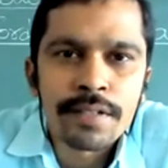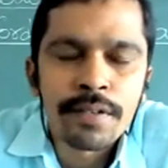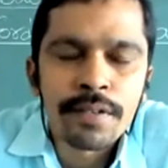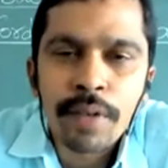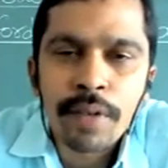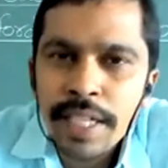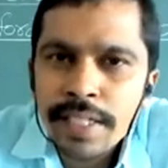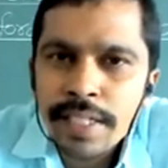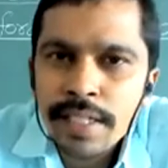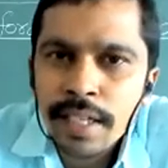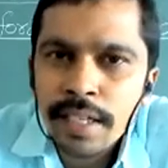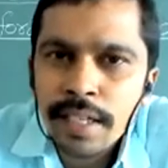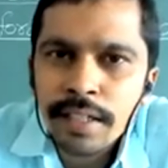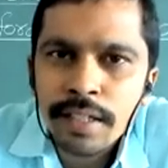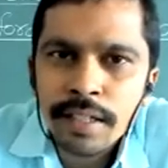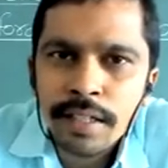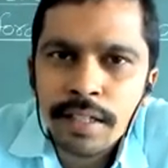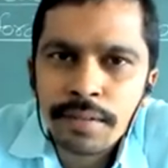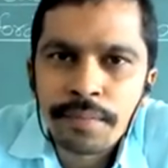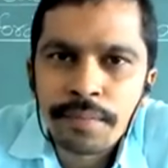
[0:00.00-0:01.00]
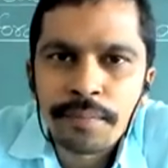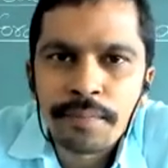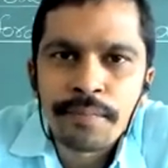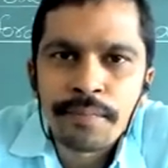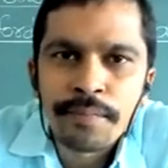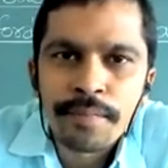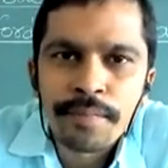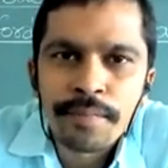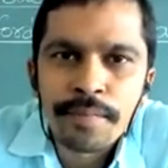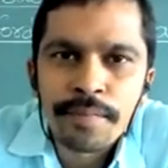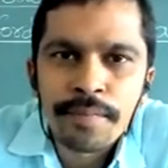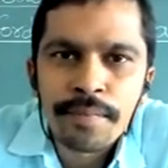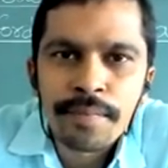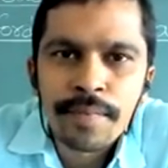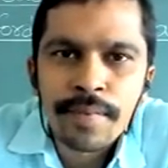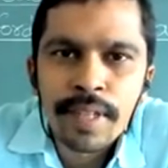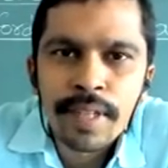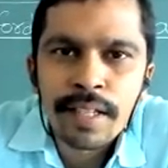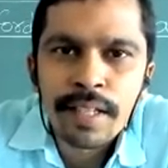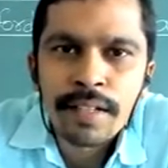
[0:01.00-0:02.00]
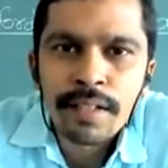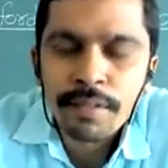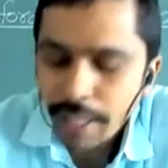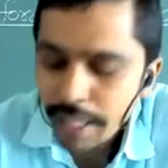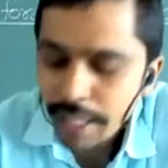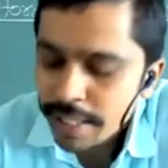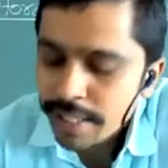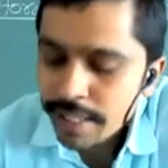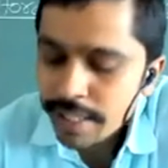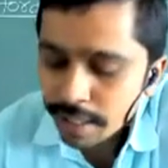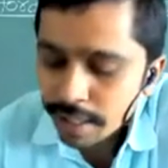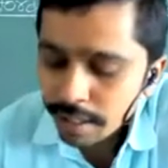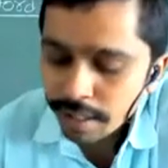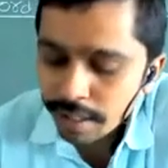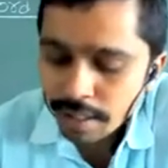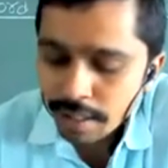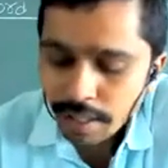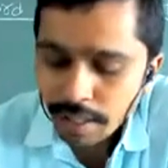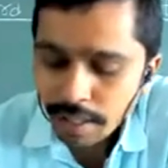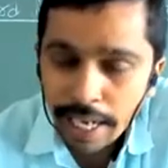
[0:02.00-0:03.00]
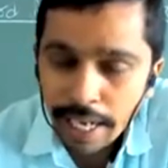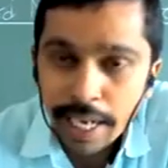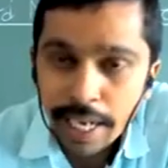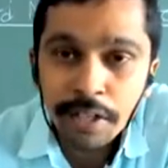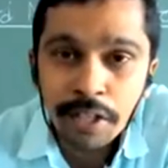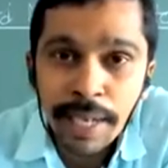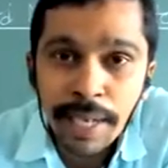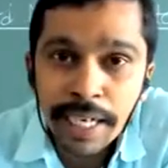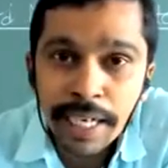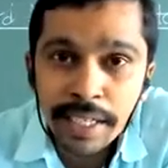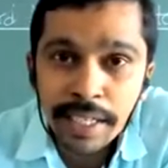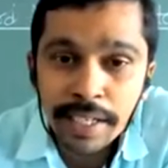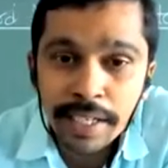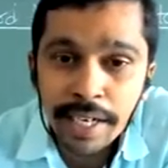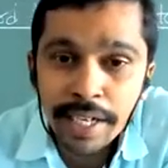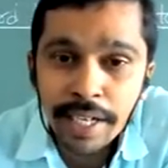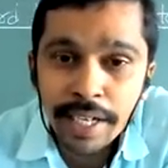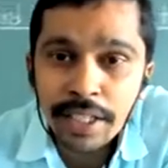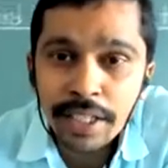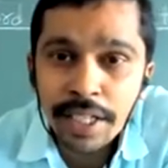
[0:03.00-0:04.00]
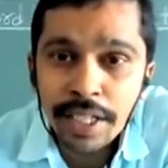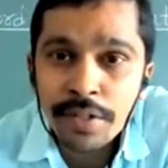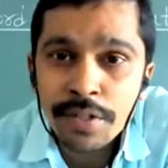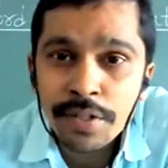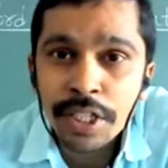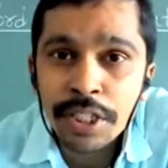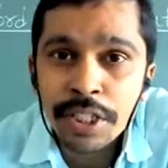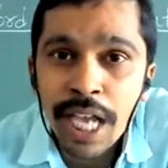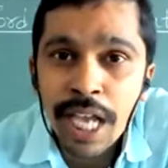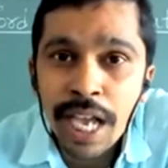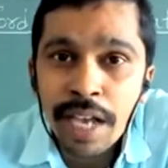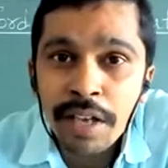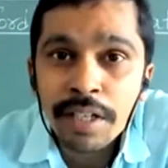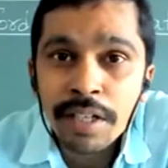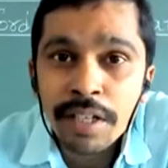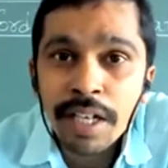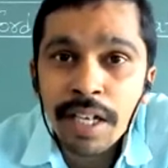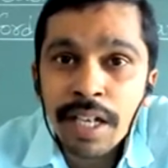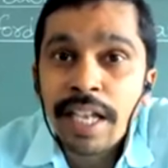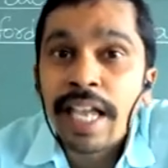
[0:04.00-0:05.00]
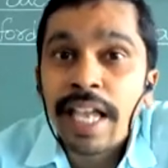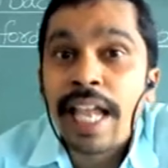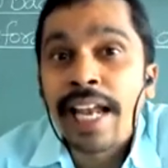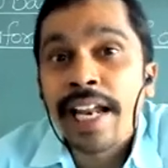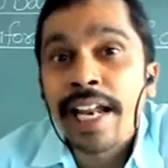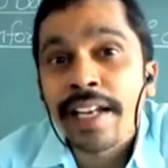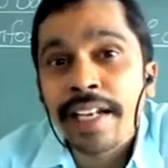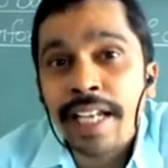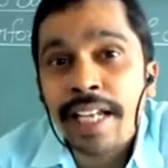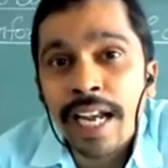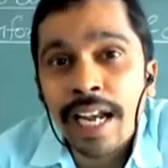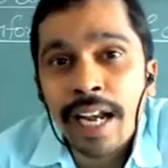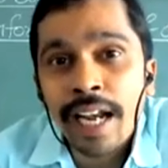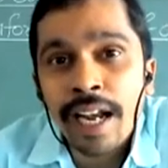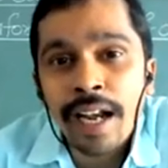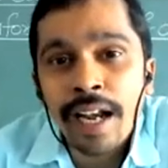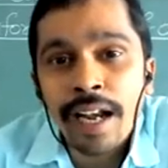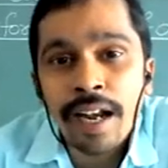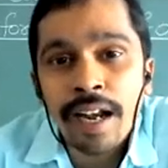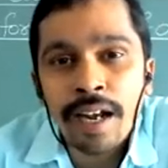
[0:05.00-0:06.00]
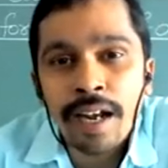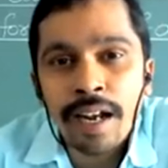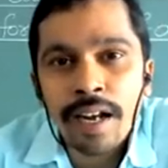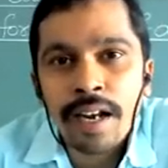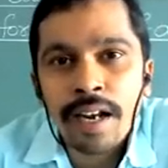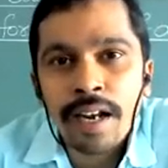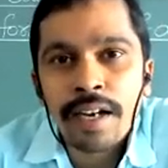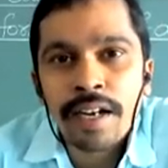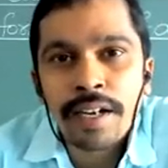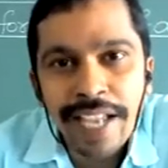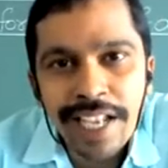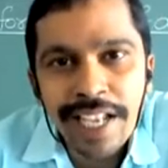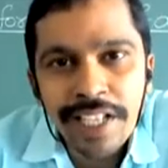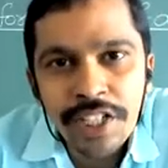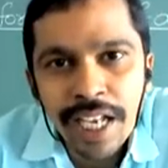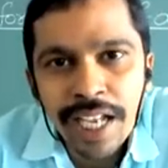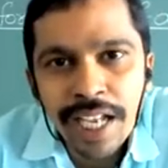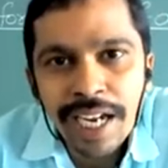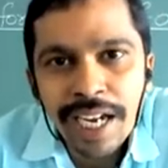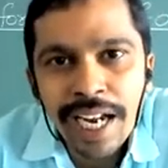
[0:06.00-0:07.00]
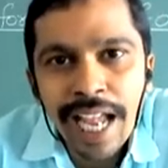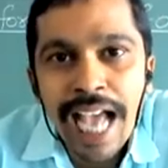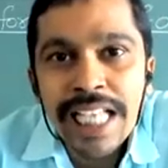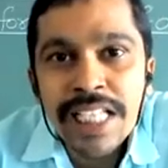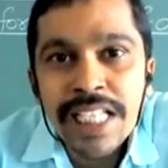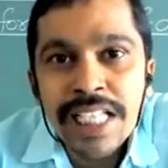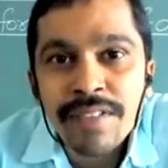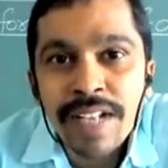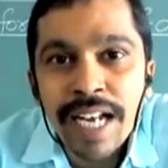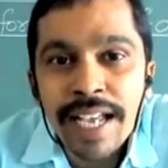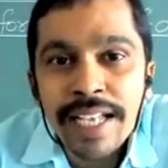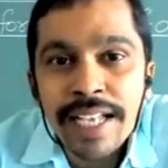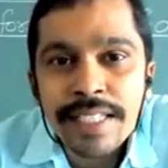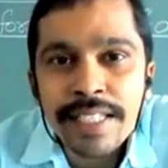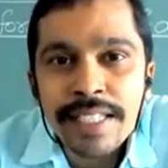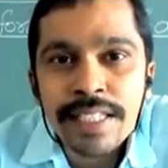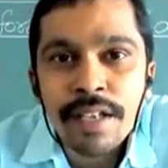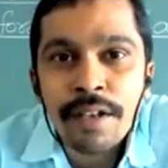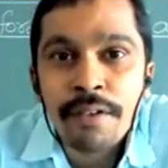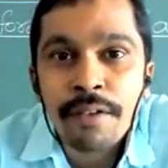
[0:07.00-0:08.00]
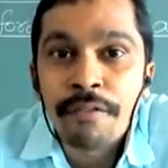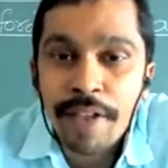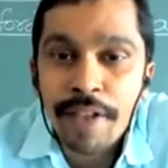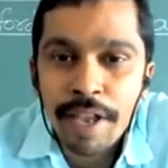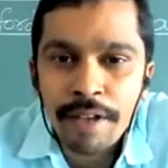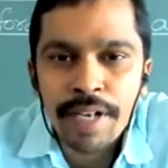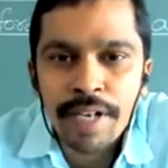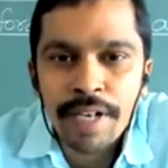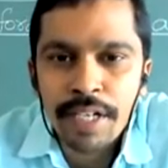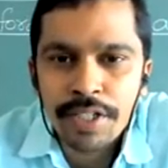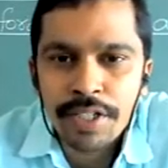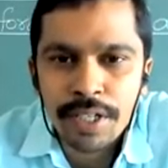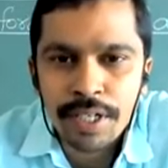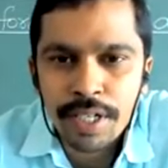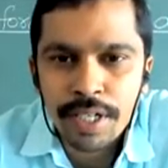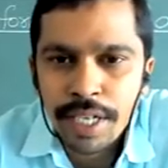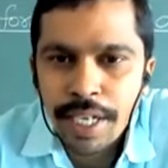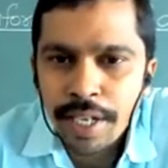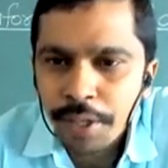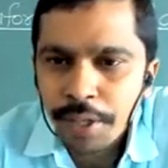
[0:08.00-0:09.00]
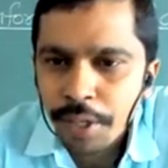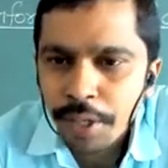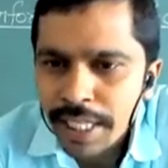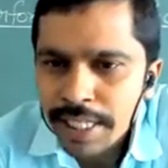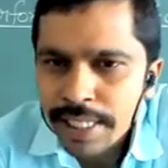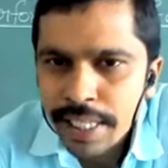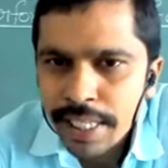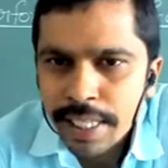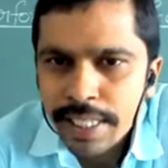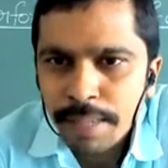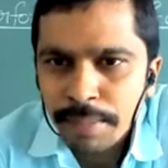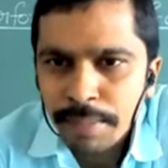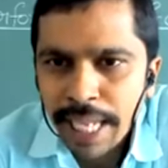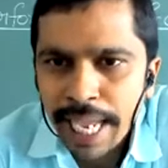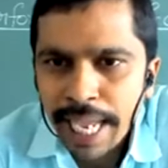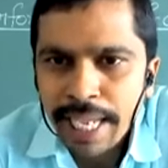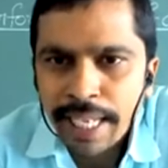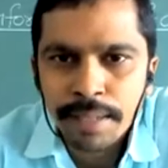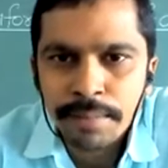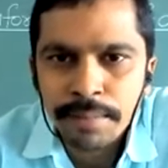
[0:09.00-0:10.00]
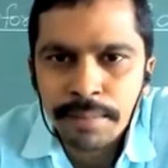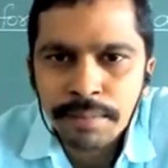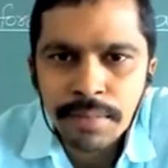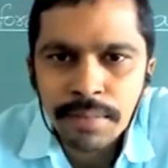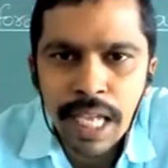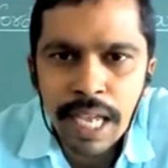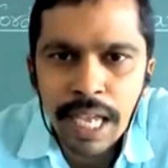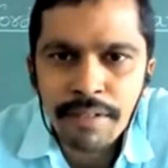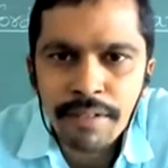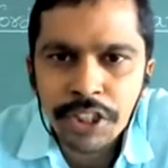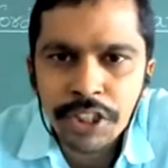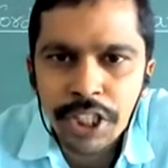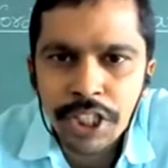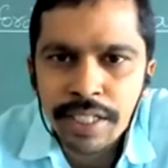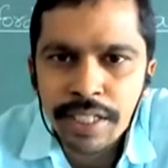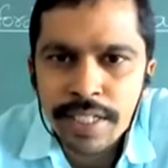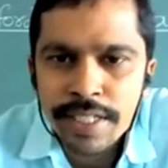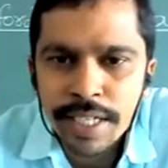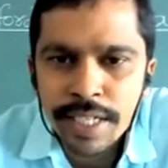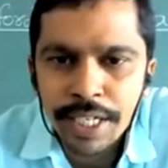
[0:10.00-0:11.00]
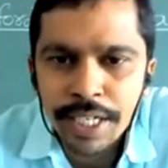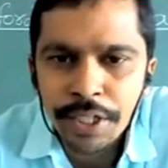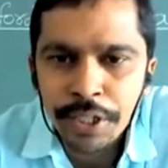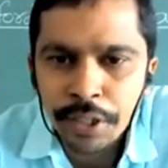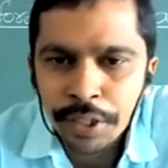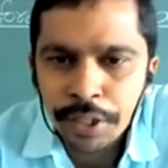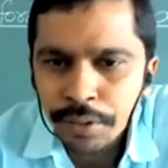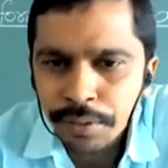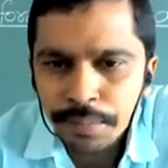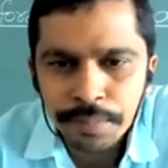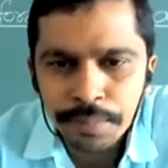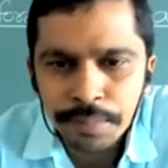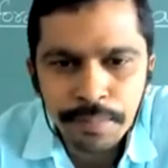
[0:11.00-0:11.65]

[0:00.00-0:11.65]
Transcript: One is the, one is the electromagnetic radiation is going to have electrical nature as well as wave nature. Here you can see some diagram. I will share the screen to you.